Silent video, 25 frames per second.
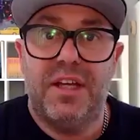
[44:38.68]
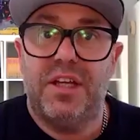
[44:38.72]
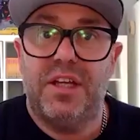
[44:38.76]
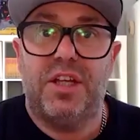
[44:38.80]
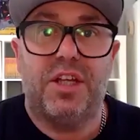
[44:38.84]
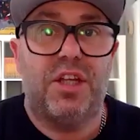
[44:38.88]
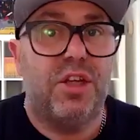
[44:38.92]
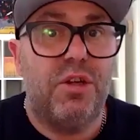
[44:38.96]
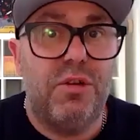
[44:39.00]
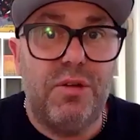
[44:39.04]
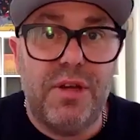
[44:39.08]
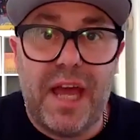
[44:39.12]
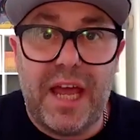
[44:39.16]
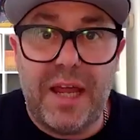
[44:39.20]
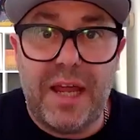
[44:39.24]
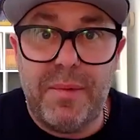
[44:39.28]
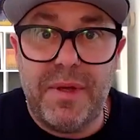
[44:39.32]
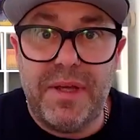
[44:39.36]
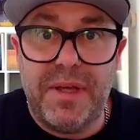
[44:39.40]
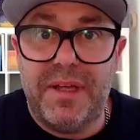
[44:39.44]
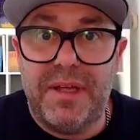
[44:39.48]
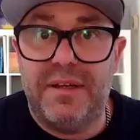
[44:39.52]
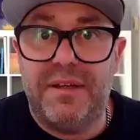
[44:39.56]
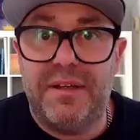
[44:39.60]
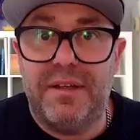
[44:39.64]
you name
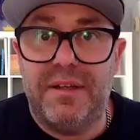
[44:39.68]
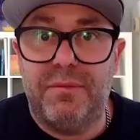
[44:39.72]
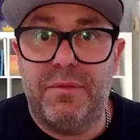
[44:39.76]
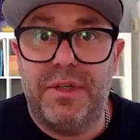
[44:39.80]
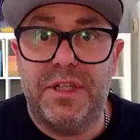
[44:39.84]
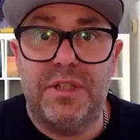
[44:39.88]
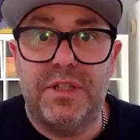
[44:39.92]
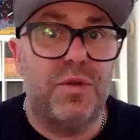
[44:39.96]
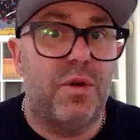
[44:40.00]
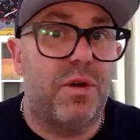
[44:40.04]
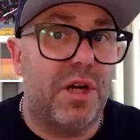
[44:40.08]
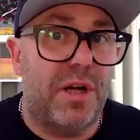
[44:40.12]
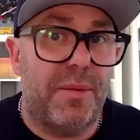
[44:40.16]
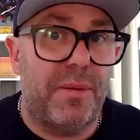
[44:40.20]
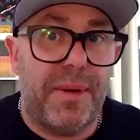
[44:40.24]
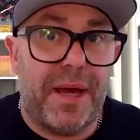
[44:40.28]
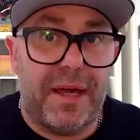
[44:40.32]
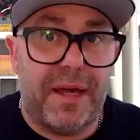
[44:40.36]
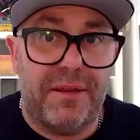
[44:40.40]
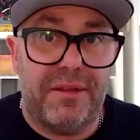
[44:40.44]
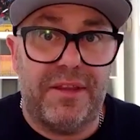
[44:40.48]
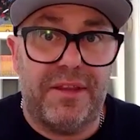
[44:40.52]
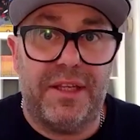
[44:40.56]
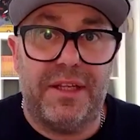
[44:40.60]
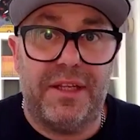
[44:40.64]
it, we're talking
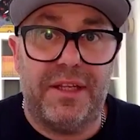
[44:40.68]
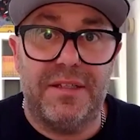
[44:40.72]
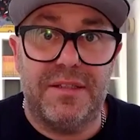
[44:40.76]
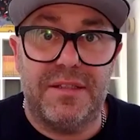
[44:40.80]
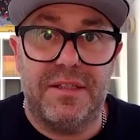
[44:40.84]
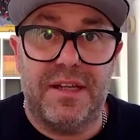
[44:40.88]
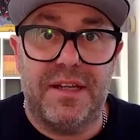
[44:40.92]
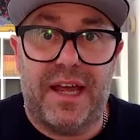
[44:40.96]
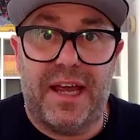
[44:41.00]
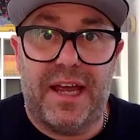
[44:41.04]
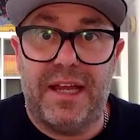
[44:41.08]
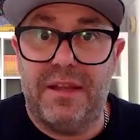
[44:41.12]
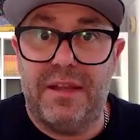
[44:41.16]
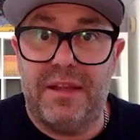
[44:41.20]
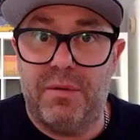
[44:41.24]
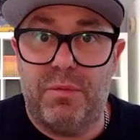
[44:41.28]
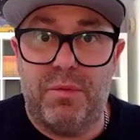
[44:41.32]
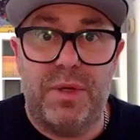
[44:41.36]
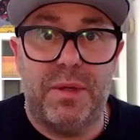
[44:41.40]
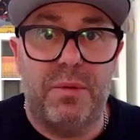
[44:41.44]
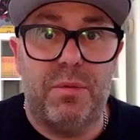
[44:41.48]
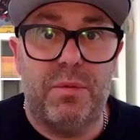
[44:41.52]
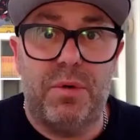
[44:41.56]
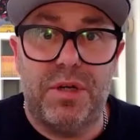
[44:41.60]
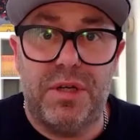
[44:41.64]
about things today that
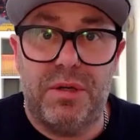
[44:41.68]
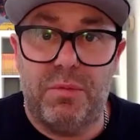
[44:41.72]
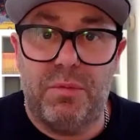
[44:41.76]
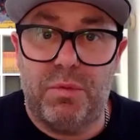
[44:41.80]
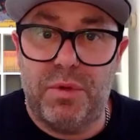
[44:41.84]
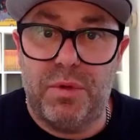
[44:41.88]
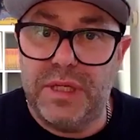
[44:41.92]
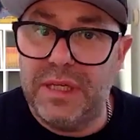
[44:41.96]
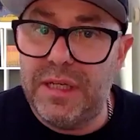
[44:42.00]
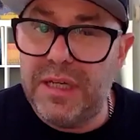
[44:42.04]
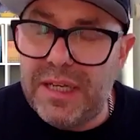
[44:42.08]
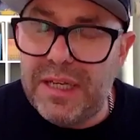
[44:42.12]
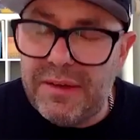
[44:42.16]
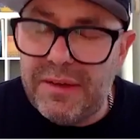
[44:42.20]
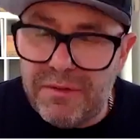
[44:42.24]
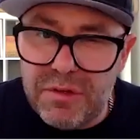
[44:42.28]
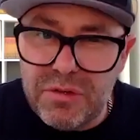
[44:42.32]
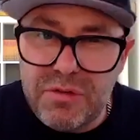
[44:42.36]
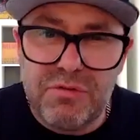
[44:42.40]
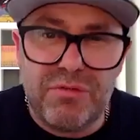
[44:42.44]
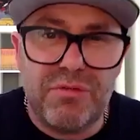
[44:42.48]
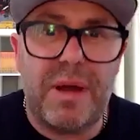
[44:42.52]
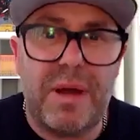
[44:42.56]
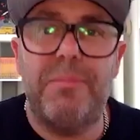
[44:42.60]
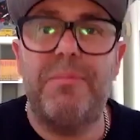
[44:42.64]
we wouldn't even
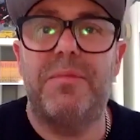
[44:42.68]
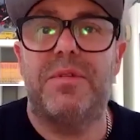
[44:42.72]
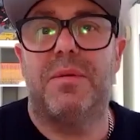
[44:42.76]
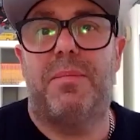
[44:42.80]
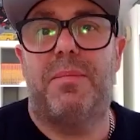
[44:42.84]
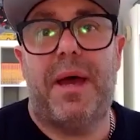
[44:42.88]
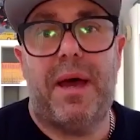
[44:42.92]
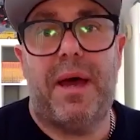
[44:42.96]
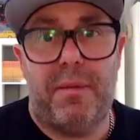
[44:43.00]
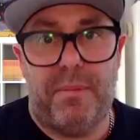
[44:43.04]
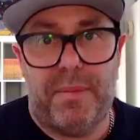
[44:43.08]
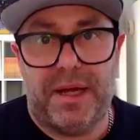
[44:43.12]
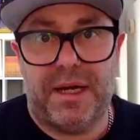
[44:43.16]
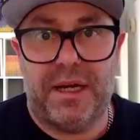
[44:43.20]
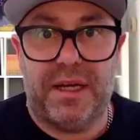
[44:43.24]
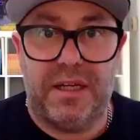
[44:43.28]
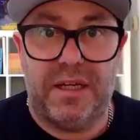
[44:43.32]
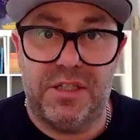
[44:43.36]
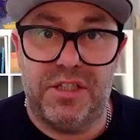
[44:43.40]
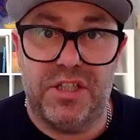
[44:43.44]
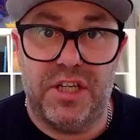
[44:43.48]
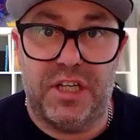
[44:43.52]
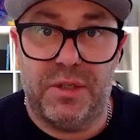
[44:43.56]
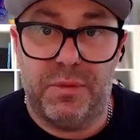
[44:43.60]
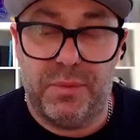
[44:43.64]
dreamt about back in
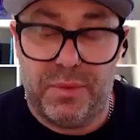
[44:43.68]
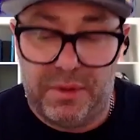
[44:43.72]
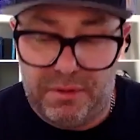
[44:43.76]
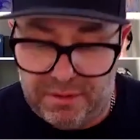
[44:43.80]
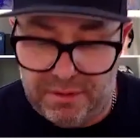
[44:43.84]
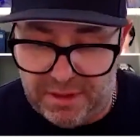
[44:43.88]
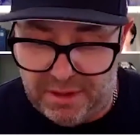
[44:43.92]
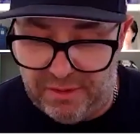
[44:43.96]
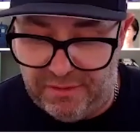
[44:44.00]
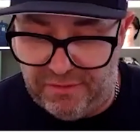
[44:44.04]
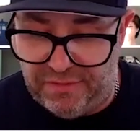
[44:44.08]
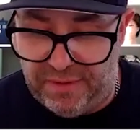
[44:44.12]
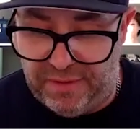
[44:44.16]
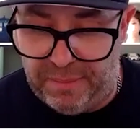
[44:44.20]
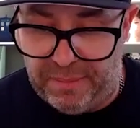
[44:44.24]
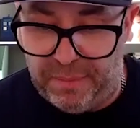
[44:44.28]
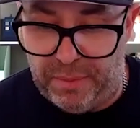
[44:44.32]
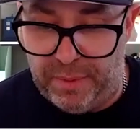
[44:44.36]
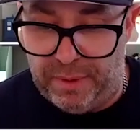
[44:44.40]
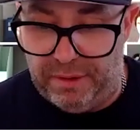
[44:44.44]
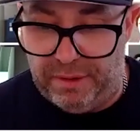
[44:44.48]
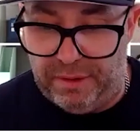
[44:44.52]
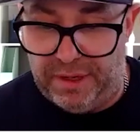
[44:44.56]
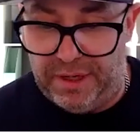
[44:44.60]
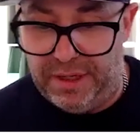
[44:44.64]
January or
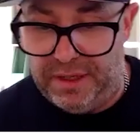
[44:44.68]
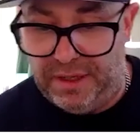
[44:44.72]
February.